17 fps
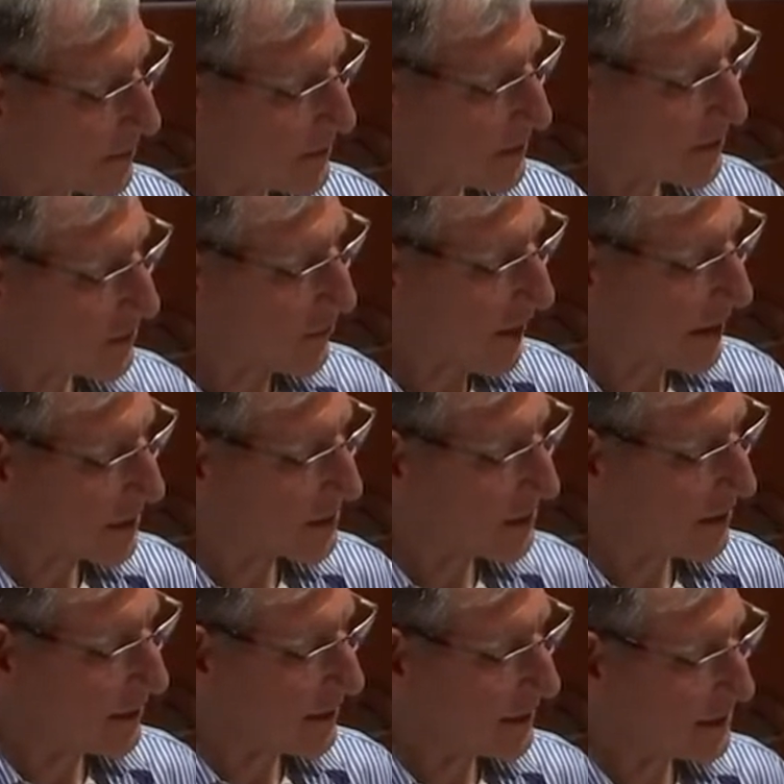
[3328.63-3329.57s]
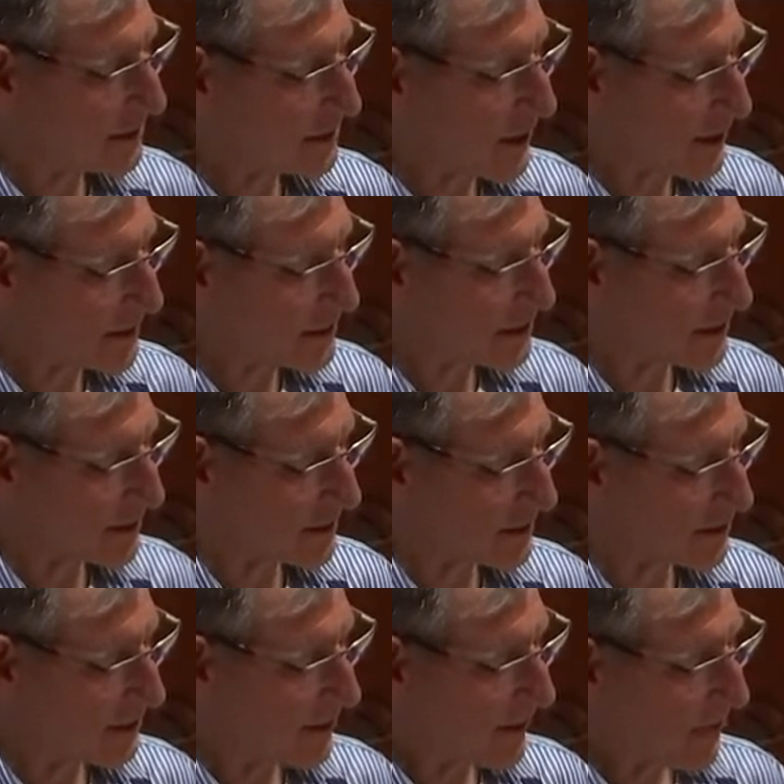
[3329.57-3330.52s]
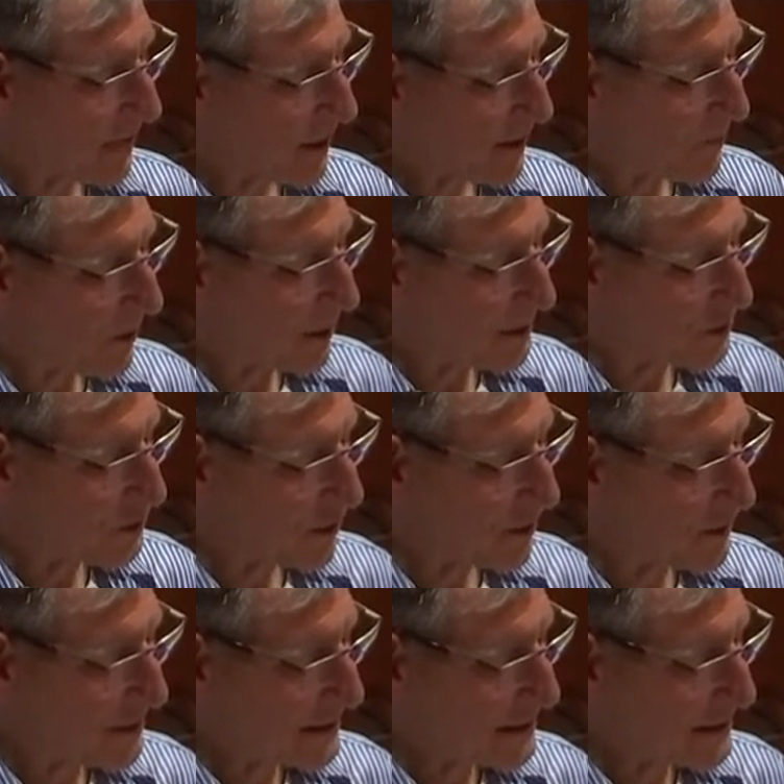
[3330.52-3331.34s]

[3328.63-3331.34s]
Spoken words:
destruction and injustice, my journey